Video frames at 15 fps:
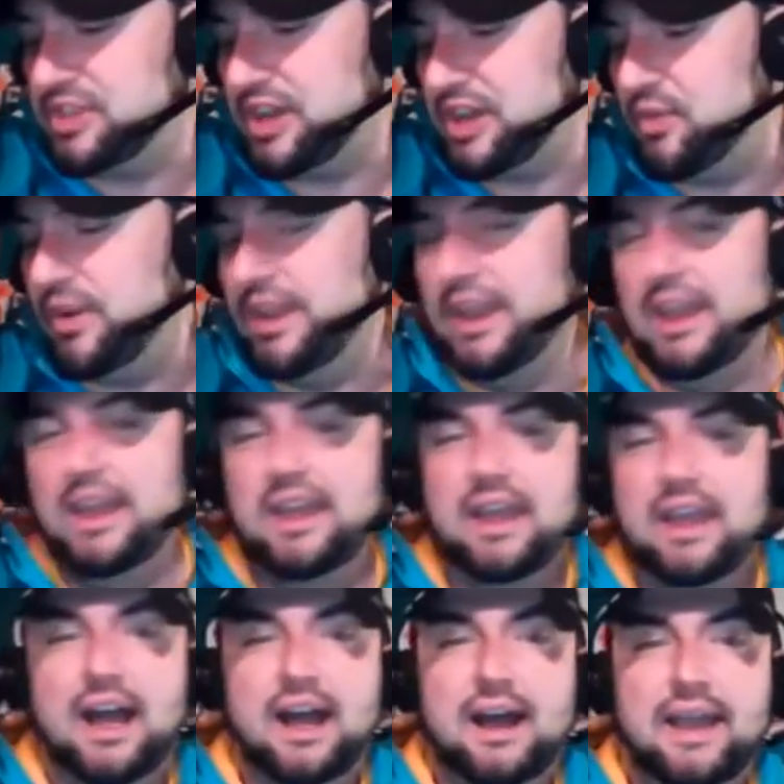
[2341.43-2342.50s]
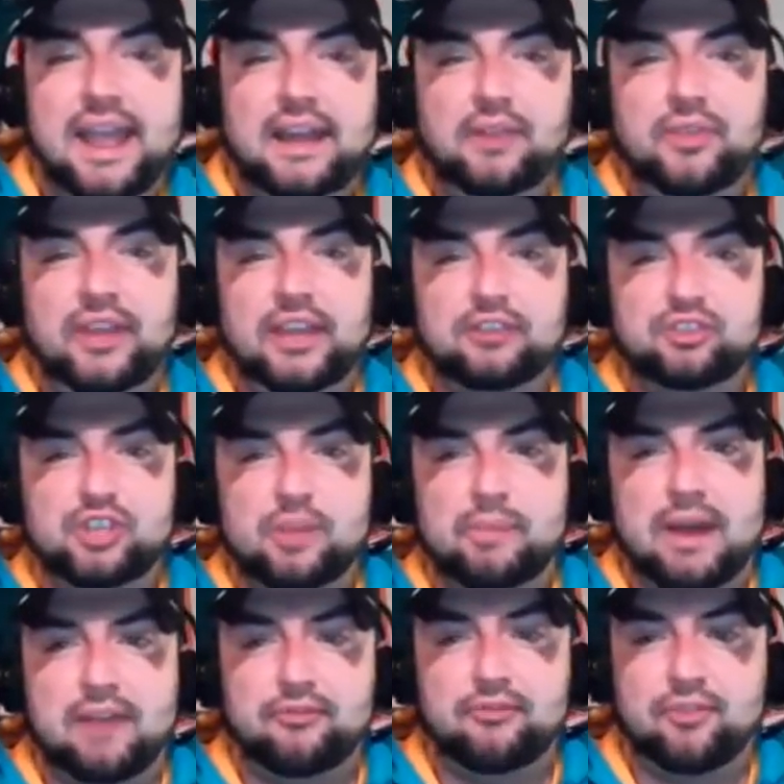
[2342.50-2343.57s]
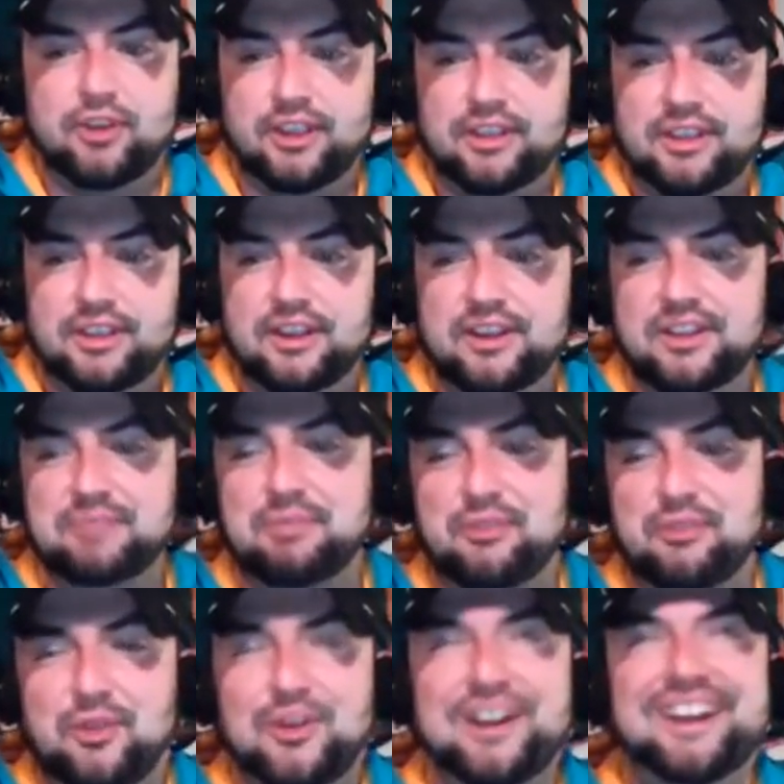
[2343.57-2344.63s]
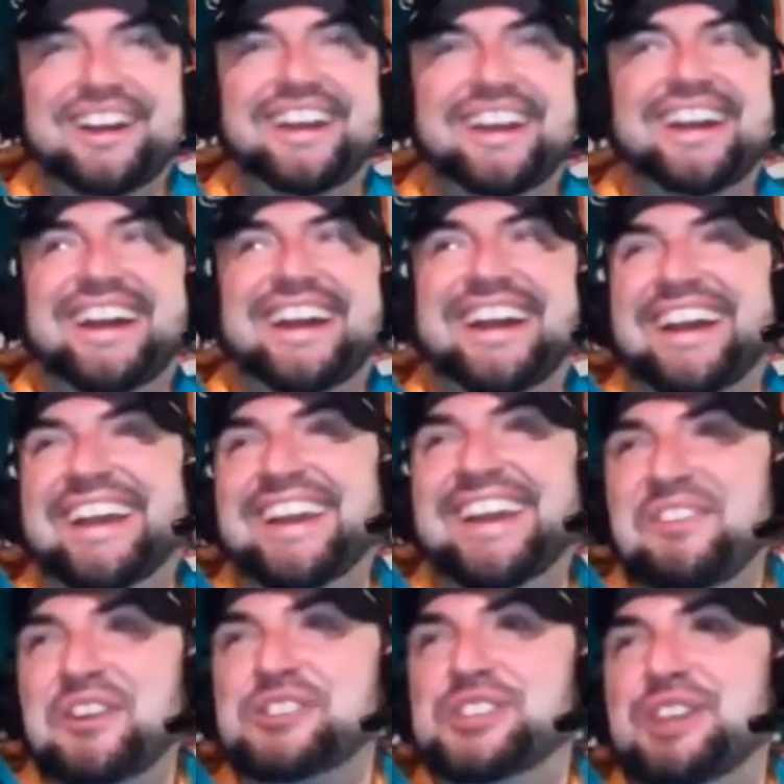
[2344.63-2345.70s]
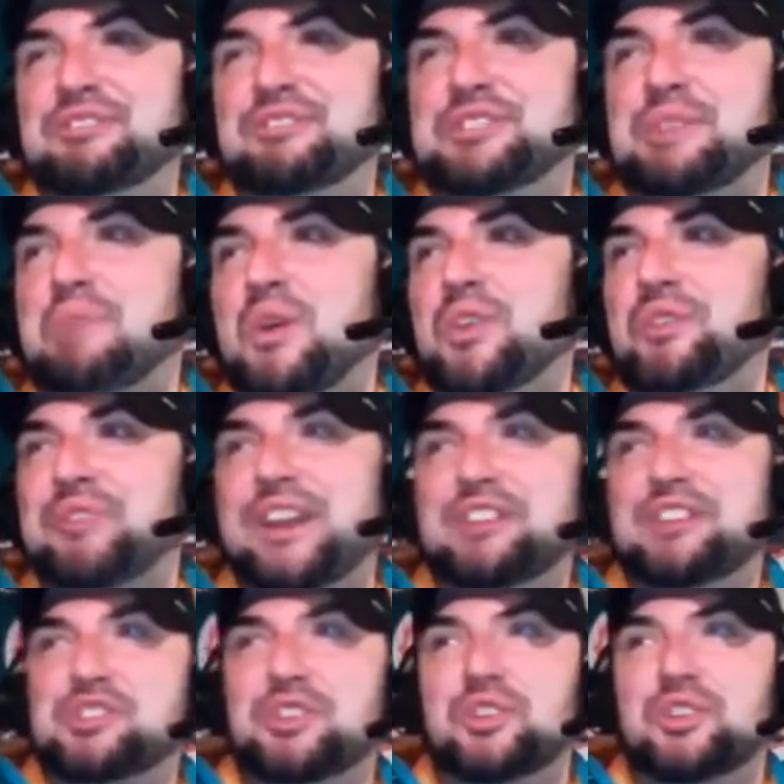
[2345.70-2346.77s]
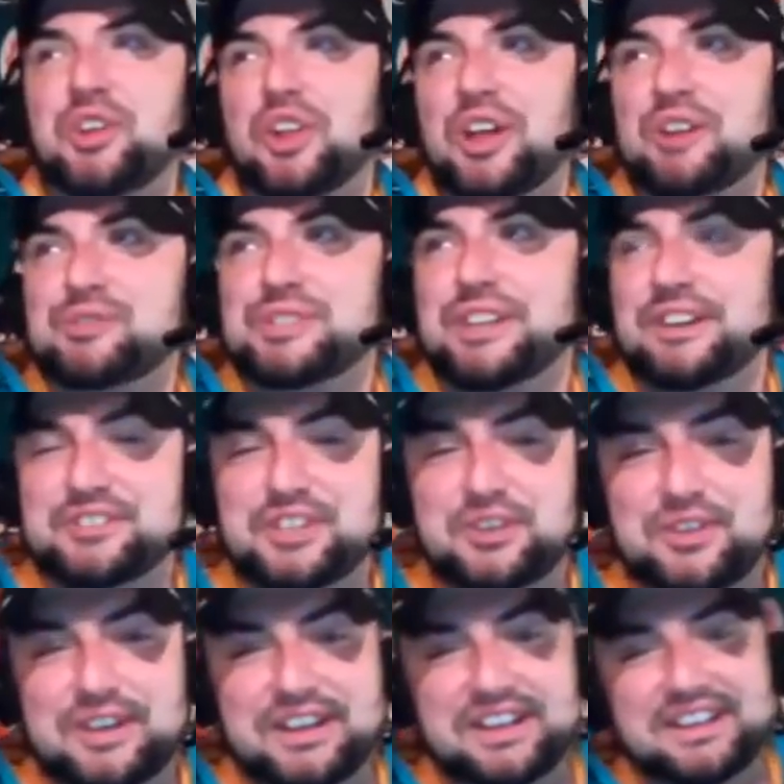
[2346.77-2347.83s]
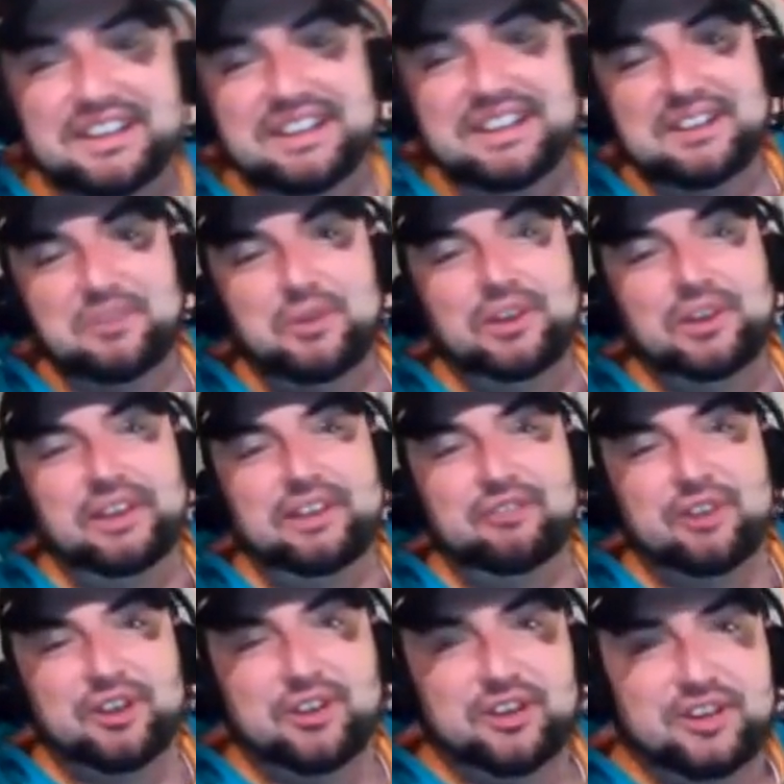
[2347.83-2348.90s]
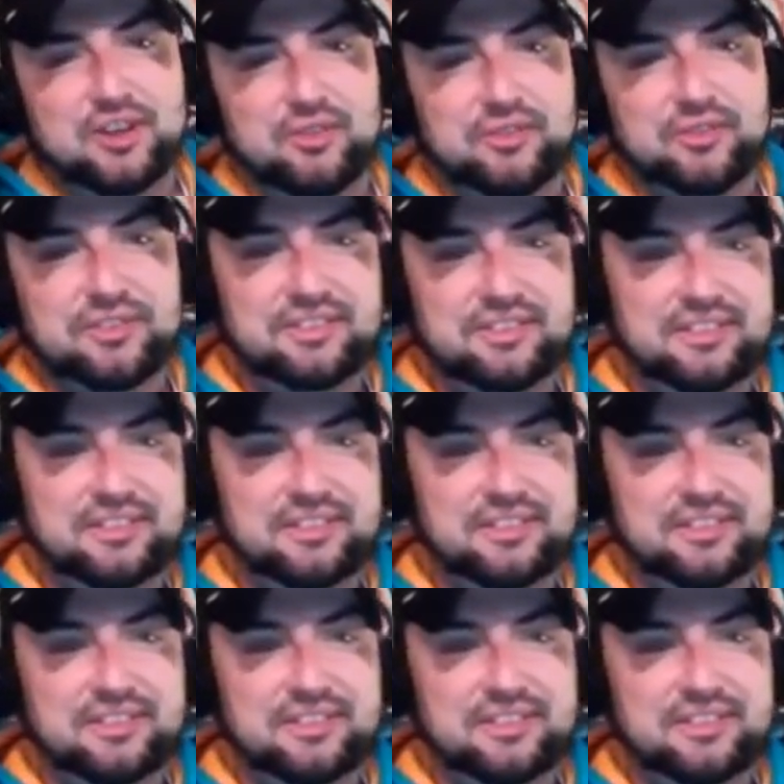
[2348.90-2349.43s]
So anything else jump out for you here before? Why don't you give us a motivational close here? So we leave on a good note.